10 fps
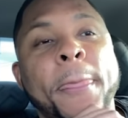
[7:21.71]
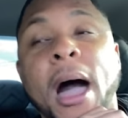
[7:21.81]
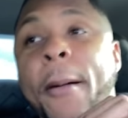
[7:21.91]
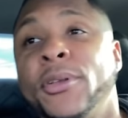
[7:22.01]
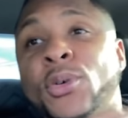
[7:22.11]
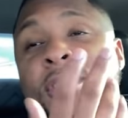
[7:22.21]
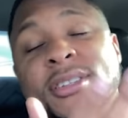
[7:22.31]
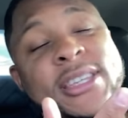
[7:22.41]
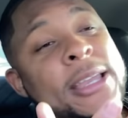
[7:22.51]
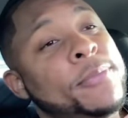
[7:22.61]

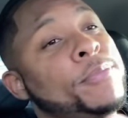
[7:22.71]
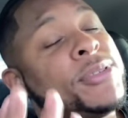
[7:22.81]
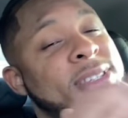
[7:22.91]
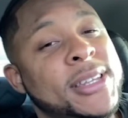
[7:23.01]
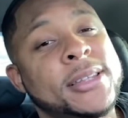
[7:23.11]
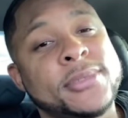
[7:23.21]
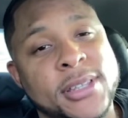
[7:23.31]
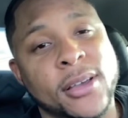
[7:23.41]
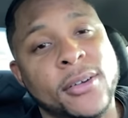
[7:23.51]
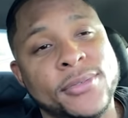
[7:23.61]
Opportunities keep presenting
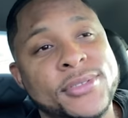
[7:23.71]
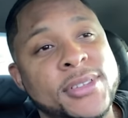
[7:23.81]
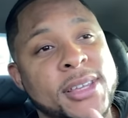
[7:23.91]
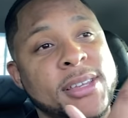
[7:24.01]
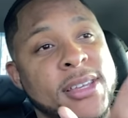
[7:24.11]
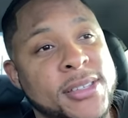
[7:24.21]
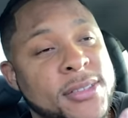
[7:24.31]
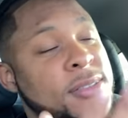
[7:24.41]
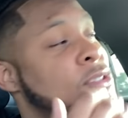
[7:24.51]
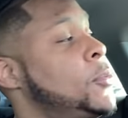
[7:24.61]
themselves just
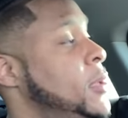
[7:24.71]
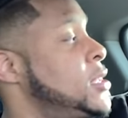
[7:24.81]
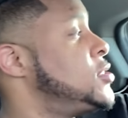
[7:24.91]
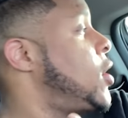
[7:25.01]
to me.